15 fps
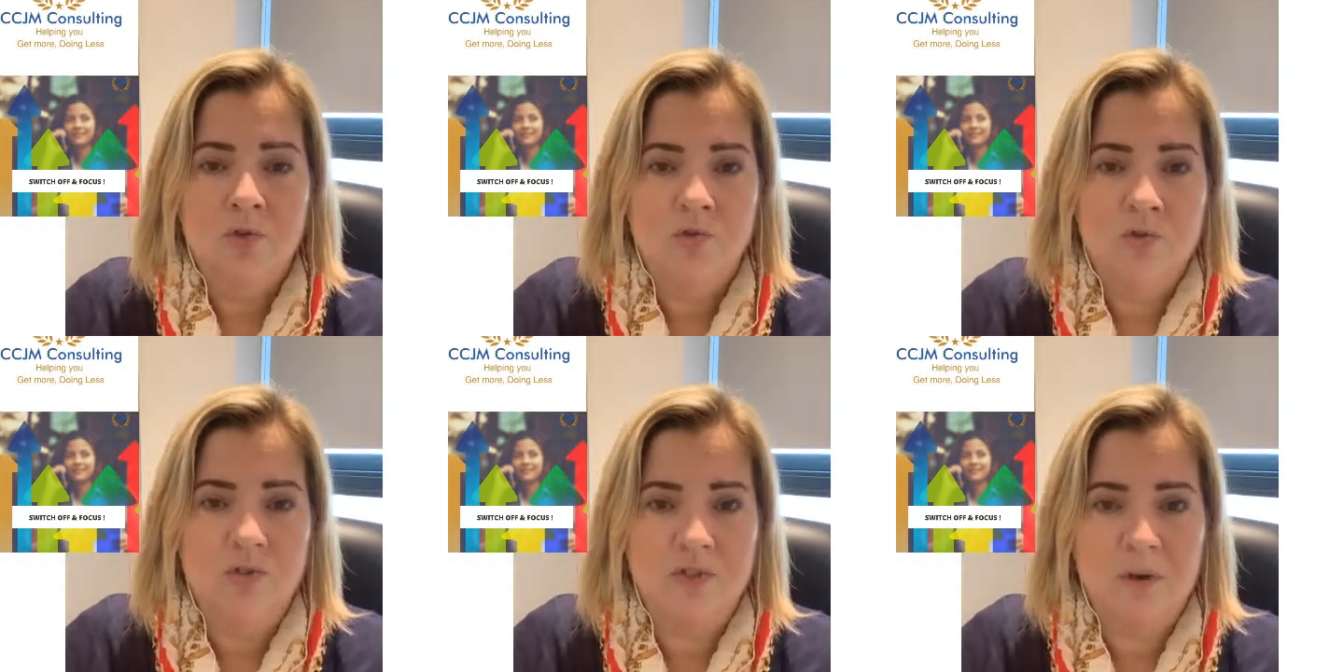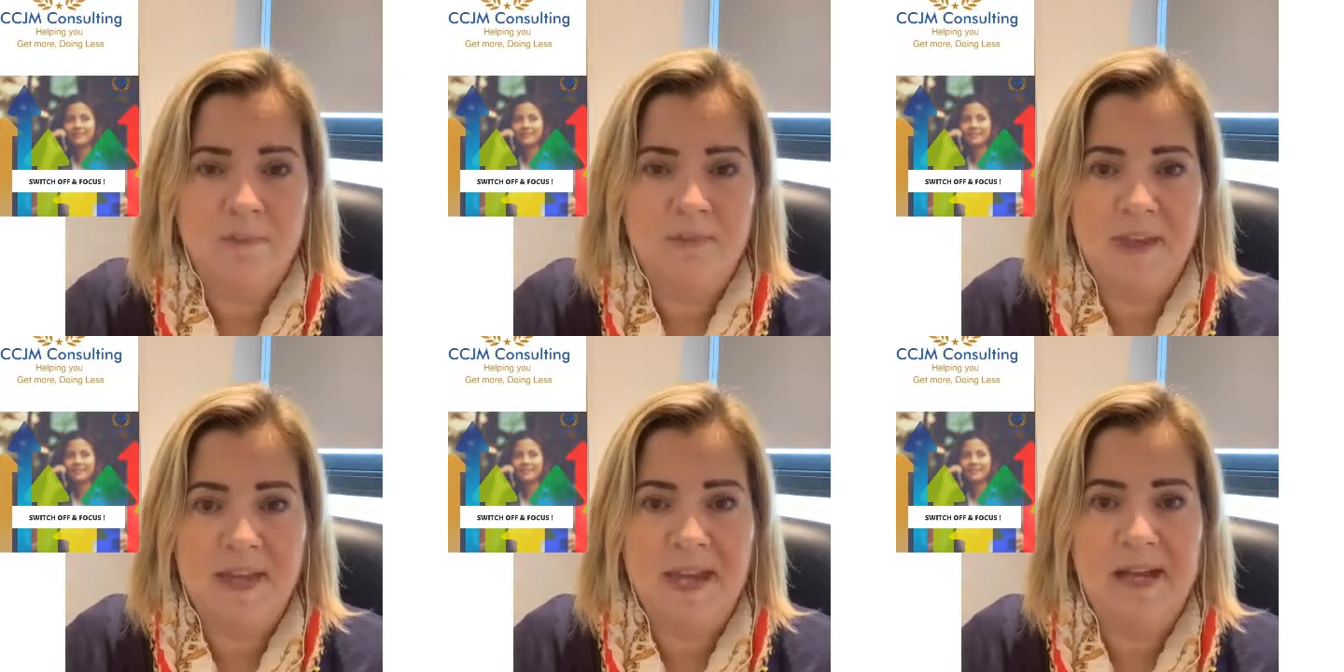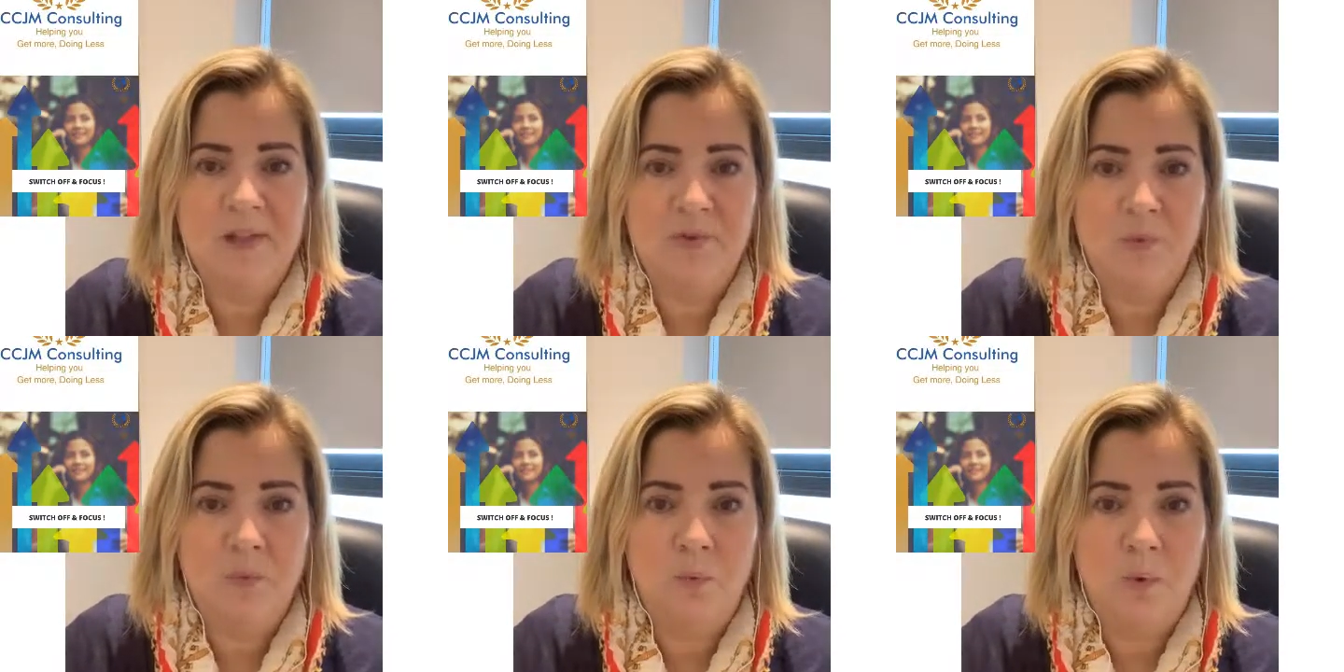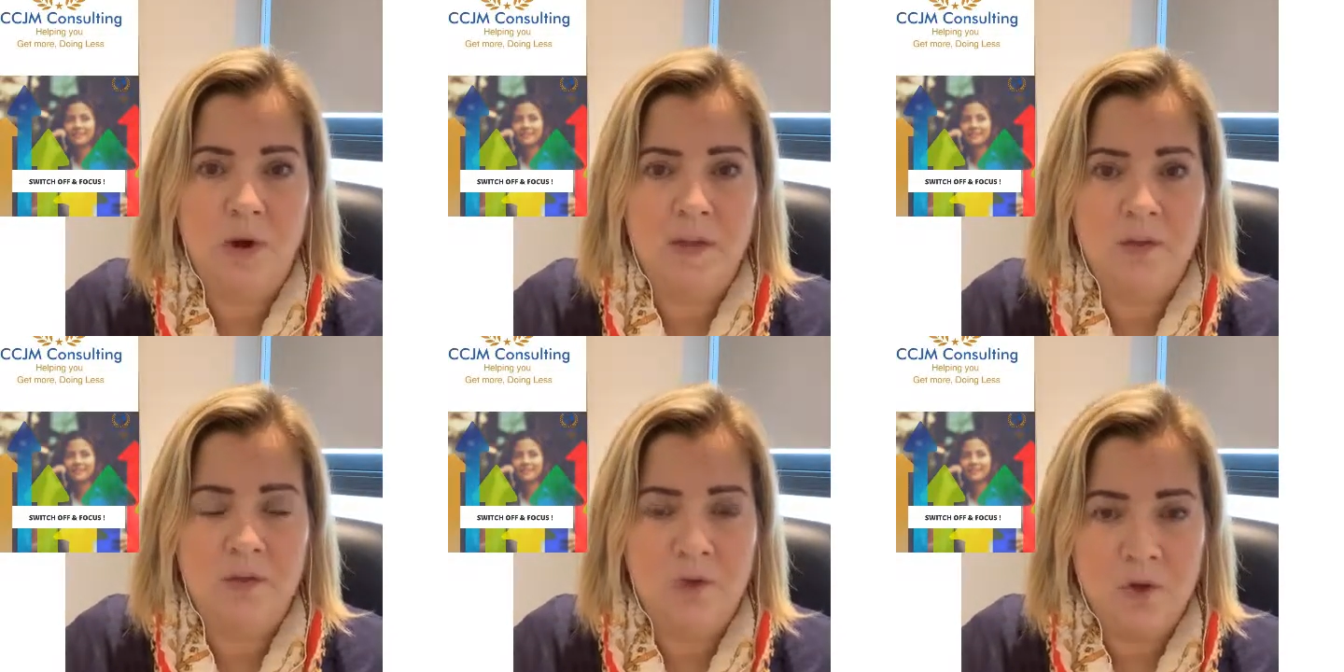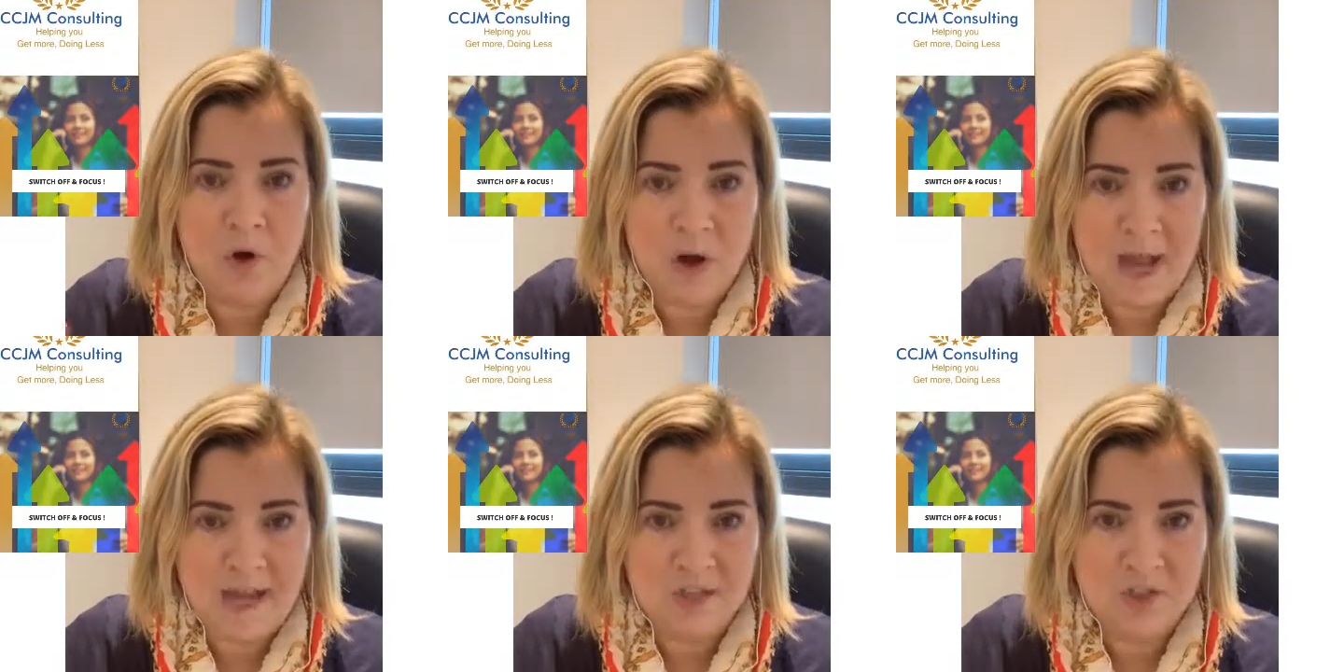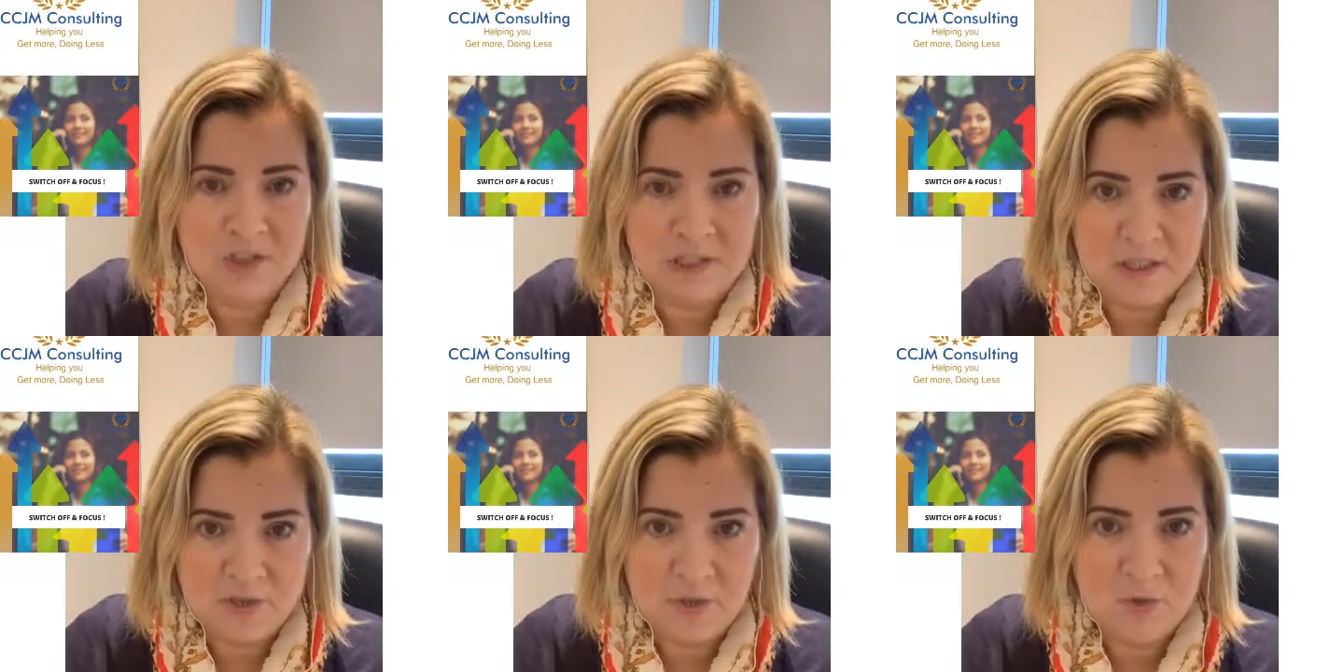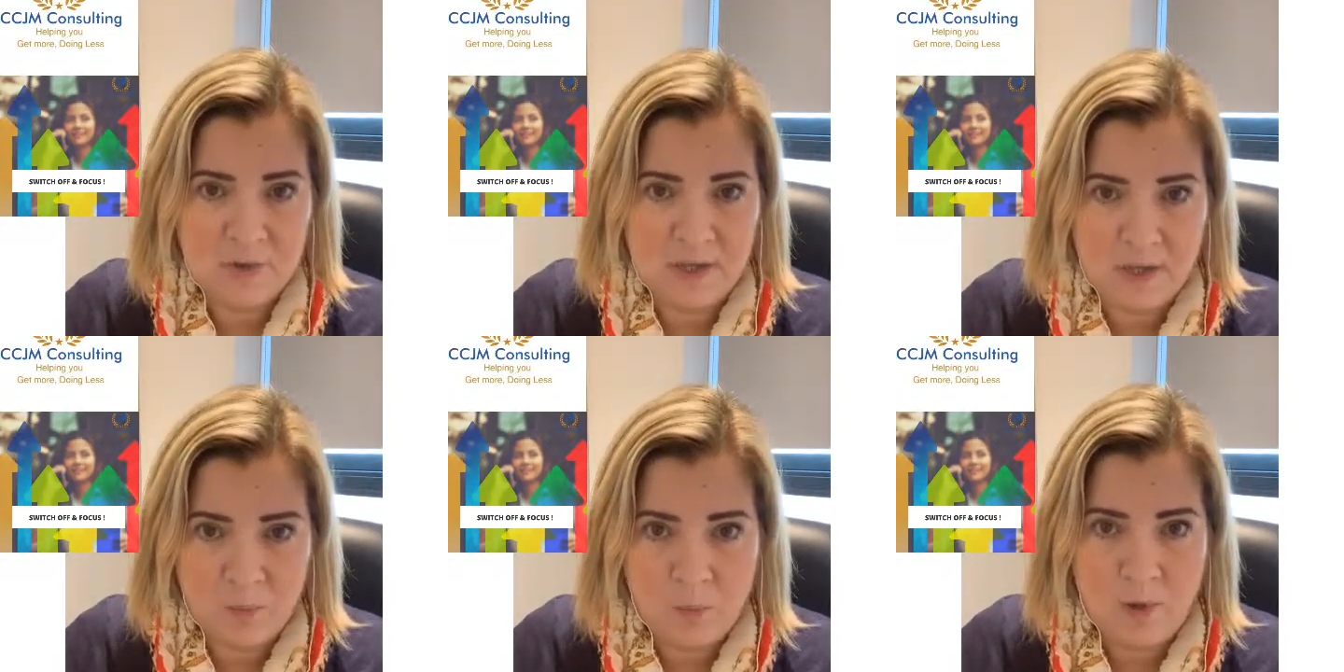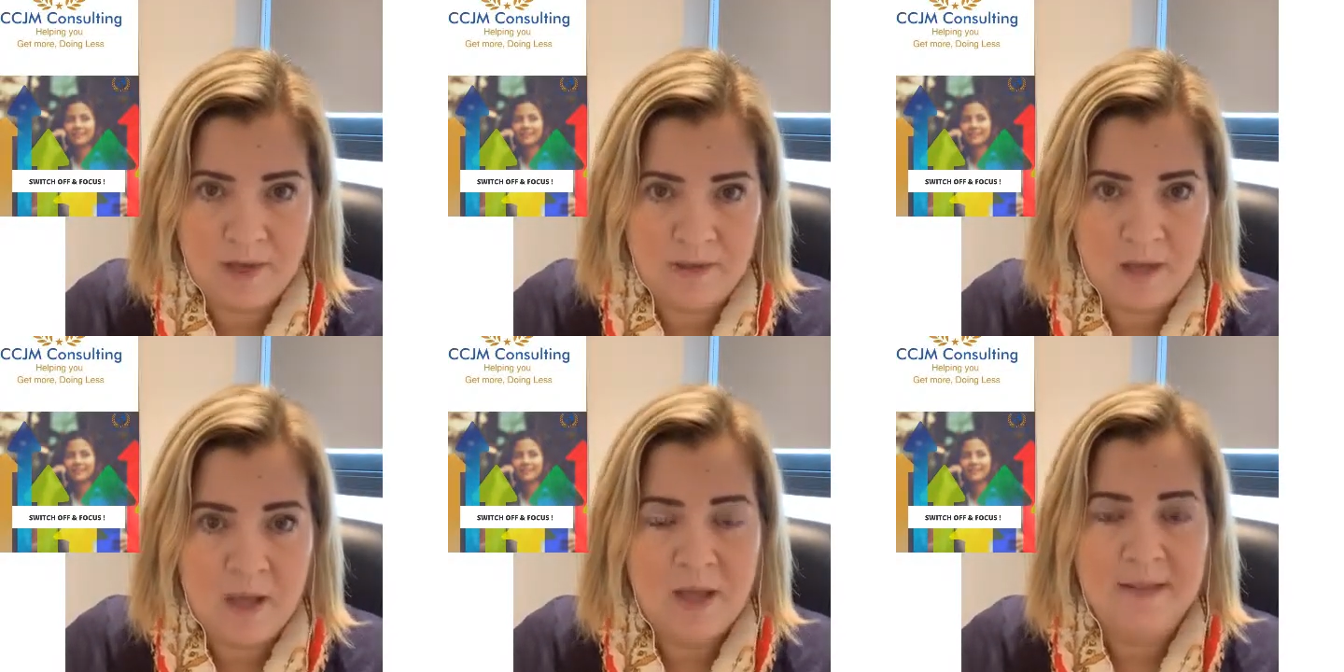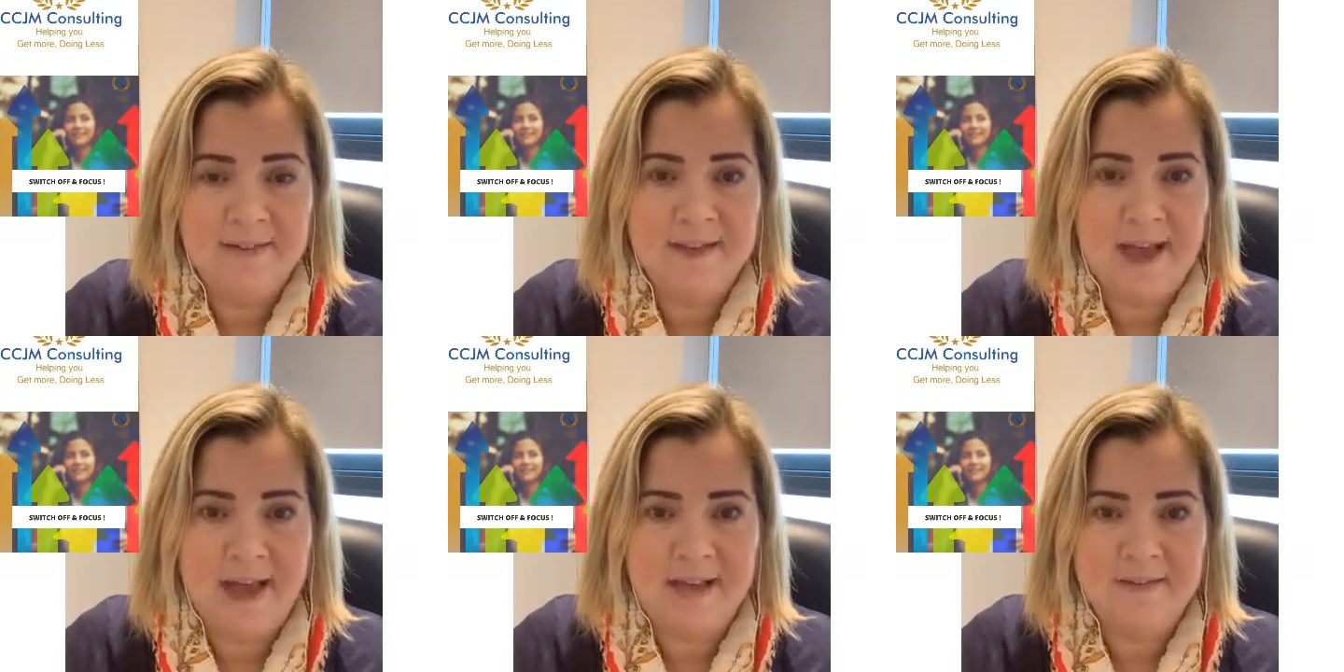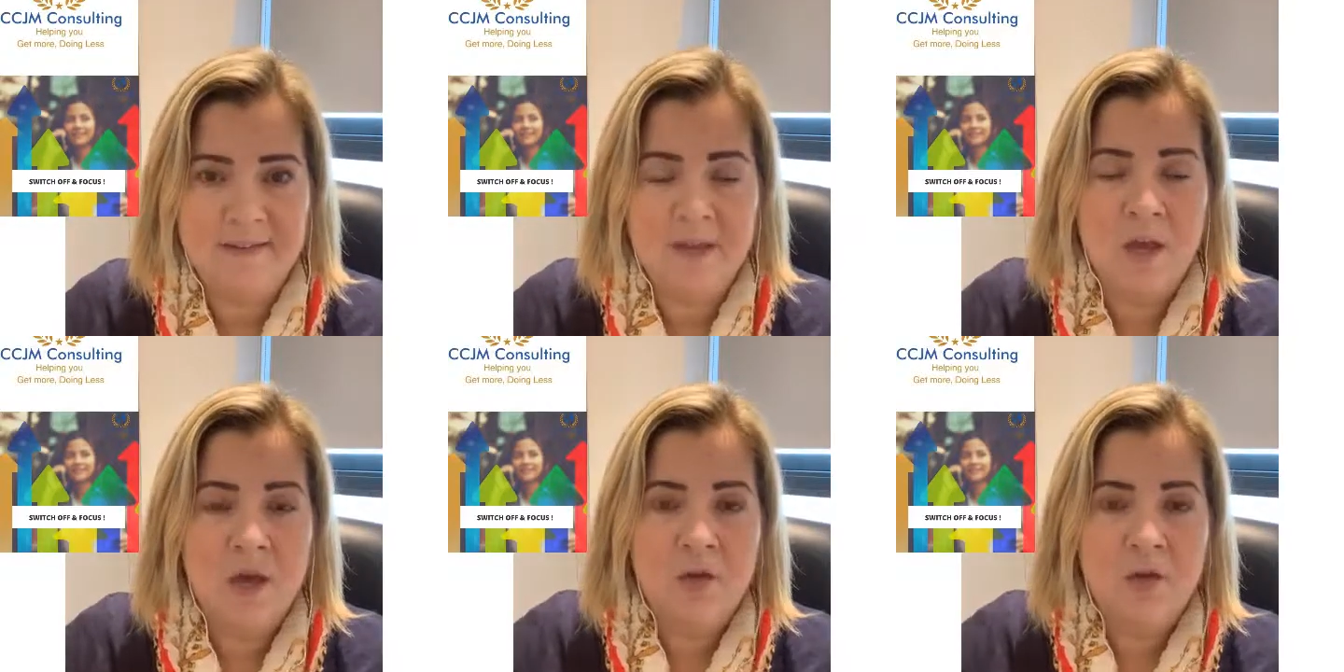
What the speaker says: to something else when you're actually doing one task.